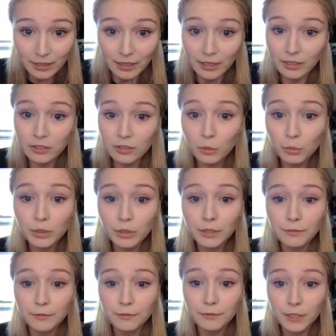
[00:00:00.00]
It is
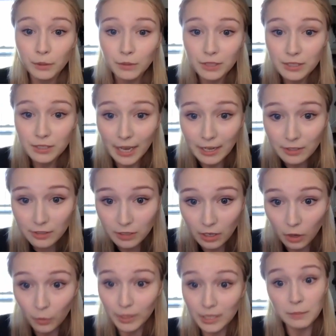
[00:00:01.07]
only for you to say
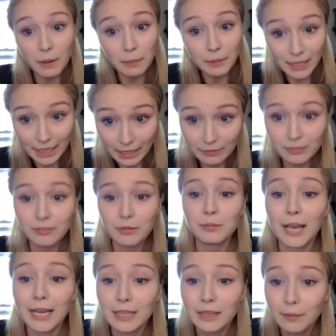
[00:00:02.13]
so and to be believed,
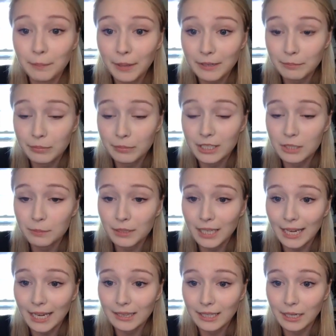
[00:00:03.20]
replied the prince
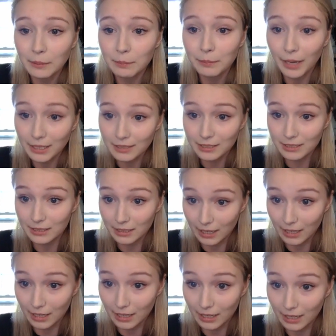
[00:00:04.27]
politely, but
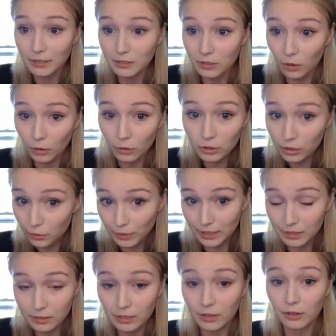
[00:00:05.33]
I must also
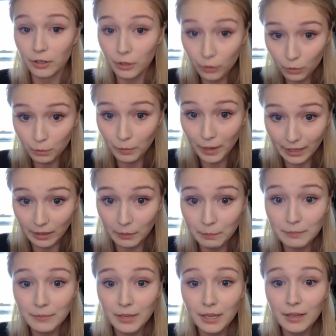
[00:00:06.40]
consider you, madam,
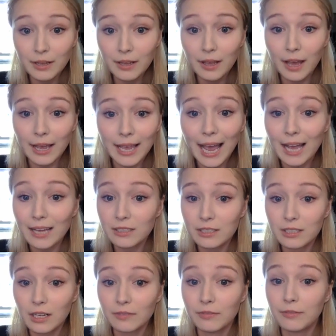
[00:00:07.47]
a cat
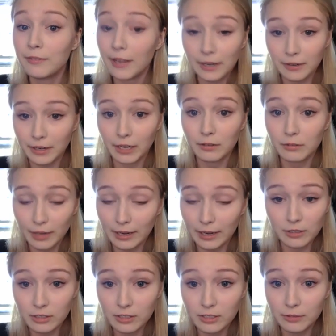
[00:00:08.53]
of very rare
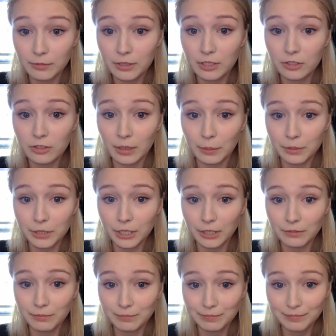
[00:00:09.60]
description.